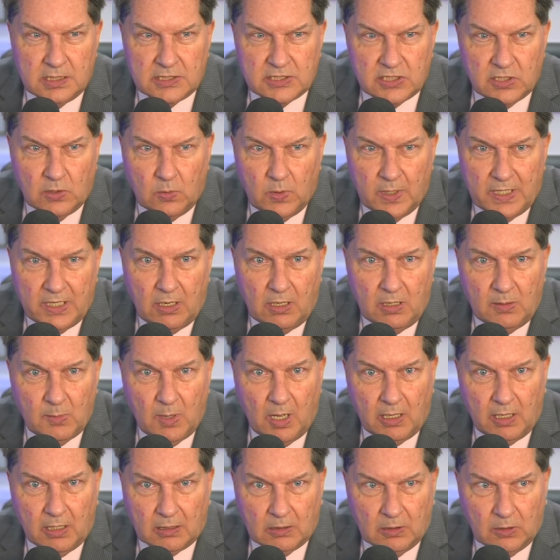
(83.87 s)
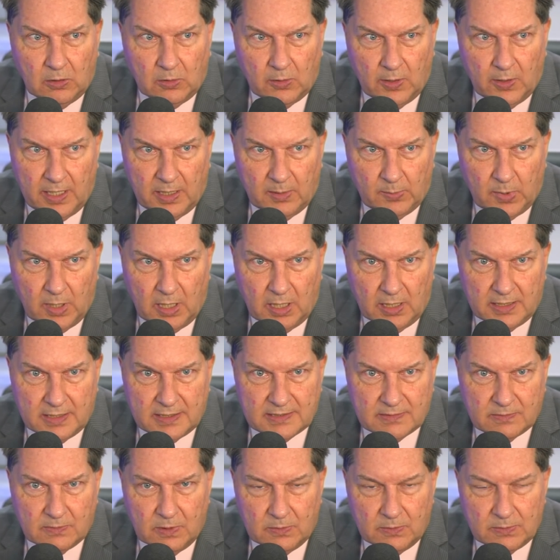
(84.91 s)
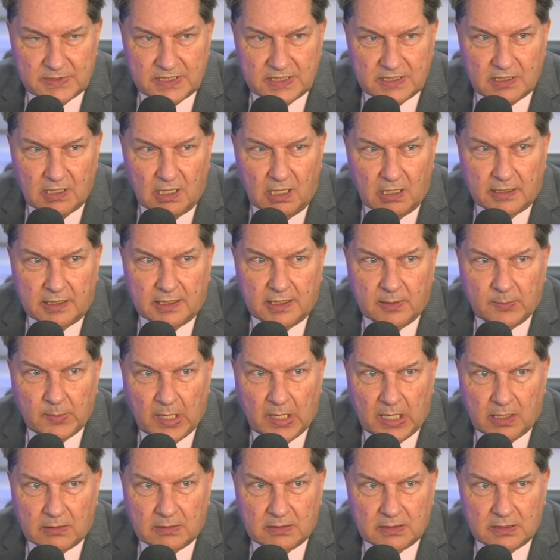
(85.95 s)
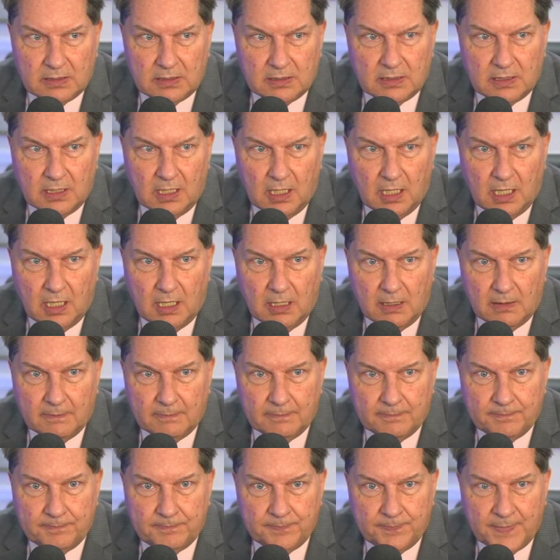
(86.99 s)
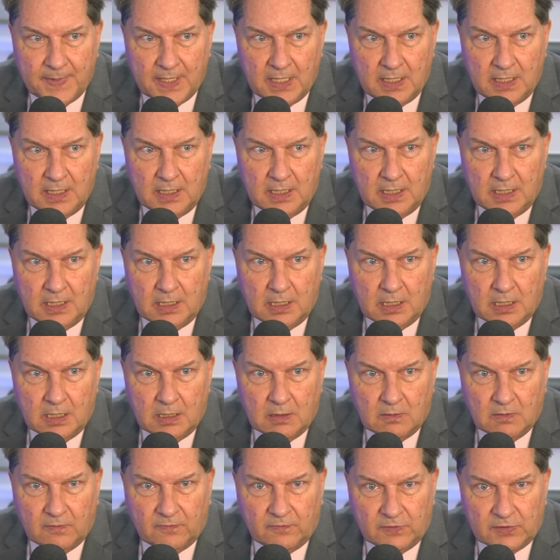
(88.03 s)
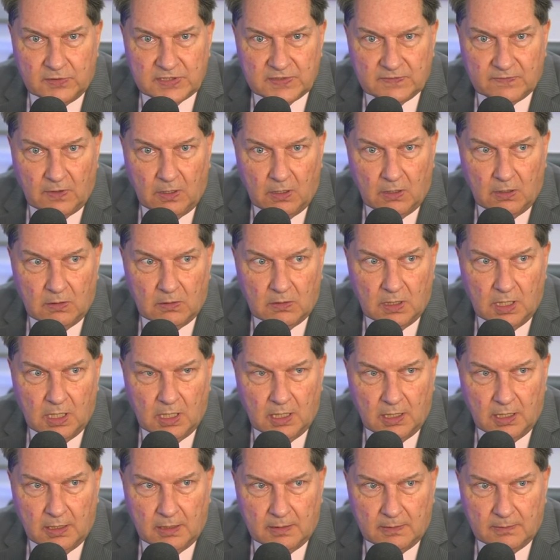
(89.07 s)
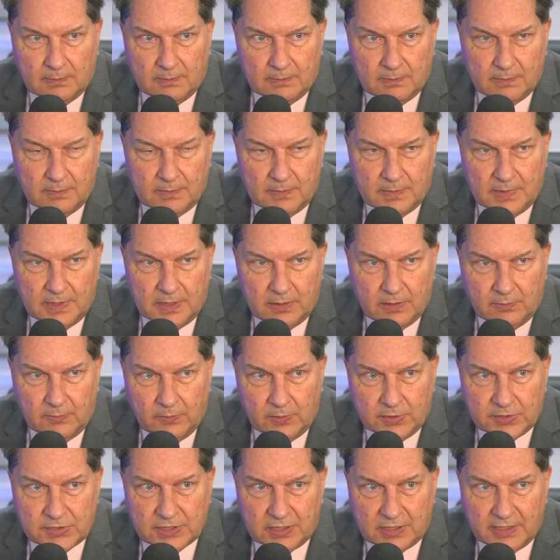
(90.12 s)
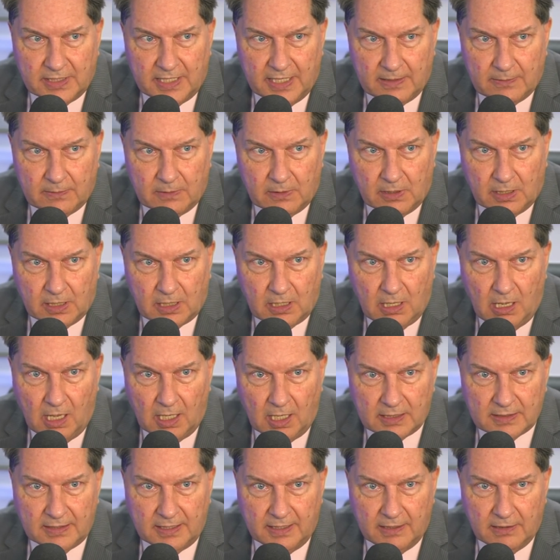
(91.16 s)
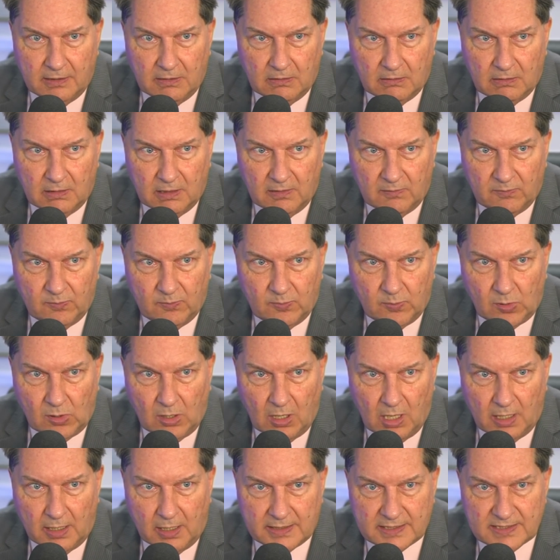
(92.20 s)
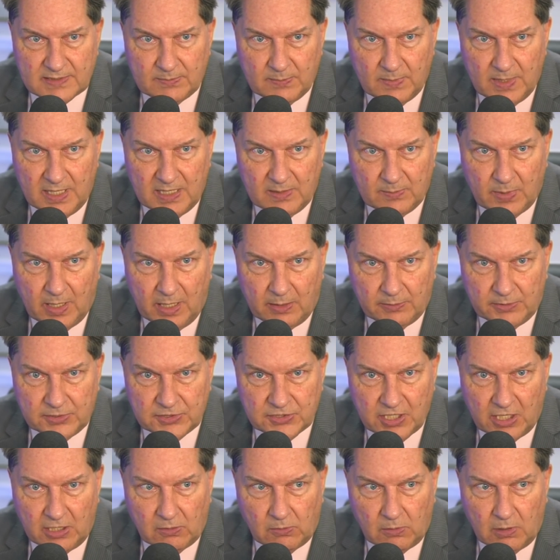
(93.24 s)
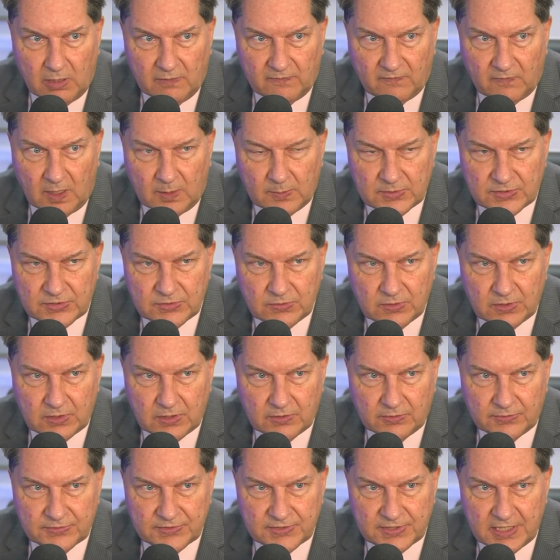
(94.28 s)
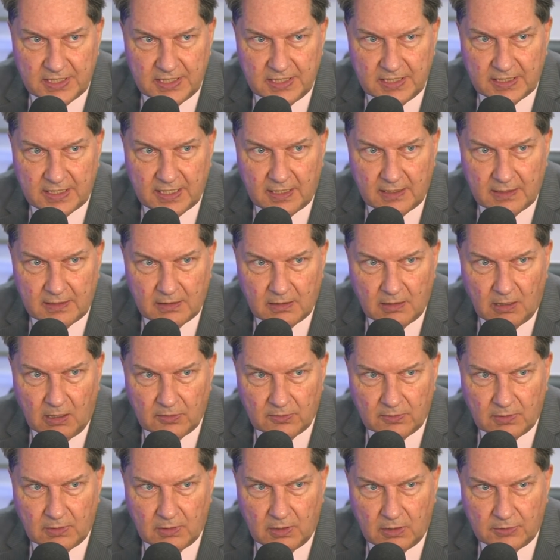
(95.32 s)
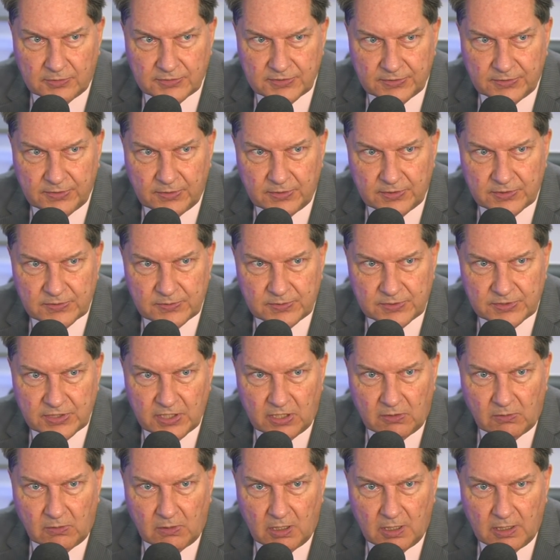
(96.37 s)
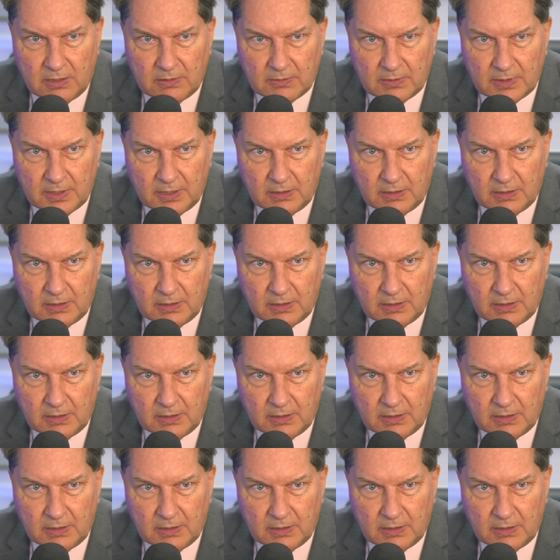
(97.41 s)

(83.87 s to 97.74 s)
So, what are monoclonal antibodies? What was he talking about? Um, well, first of all, um, originally they were a cocktail of products made by Regeneron Pharmaceuticals Inc., also known as Regeneron.